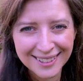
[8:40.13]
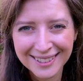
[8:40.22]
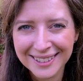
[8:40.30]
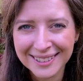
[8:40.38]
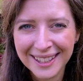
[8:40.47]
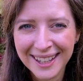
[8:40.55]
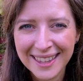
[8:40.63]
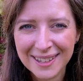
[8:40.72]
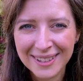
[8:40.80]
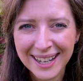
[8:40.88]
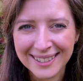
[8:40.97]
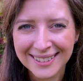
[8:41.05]
can you hear that
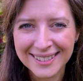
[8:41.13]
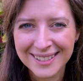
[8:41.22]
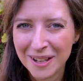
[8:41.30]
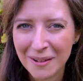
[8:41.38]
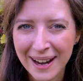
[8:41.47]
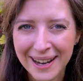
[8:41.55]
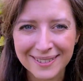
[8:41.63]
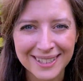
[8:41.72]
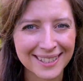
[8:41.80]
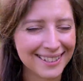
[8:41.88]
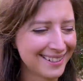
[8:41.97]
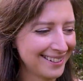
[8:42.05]
wren? It's so loud.
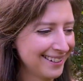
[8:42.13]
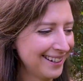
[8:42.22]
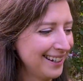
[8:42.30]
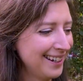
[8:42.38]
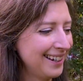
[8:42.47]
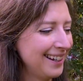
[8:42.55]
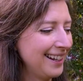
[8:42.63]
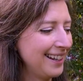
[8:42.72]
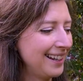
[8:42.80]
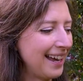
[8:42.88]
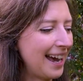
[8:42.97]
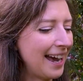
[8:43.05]

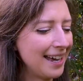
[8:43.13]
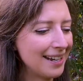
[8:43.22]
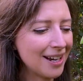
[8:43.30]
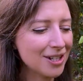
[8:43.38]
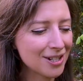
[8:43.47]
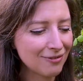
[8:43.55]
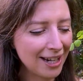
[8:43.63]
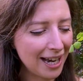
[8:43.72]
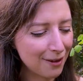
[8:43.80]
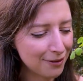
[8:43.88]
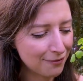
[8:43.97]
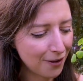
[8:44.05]
And I just really
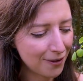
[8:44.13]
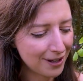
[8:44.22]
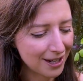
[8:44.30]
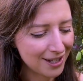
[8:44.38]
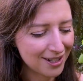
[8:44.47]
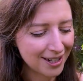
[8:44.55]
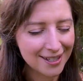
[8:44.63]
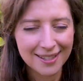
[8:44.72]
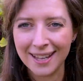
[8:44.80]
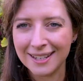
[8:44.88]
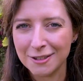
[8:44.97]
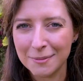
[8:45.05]
love the foliage. Like I
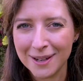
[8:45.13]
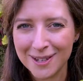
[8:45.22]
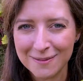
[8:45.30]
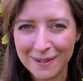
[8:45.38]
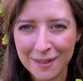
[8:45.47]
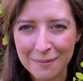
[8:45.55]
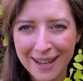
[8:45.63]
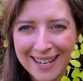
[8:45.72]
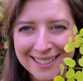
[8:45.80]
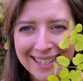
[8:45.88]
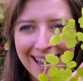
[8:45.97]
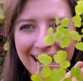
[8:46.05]
said, it reminds me of the
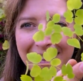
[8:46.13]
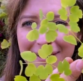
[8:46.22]
maidenhair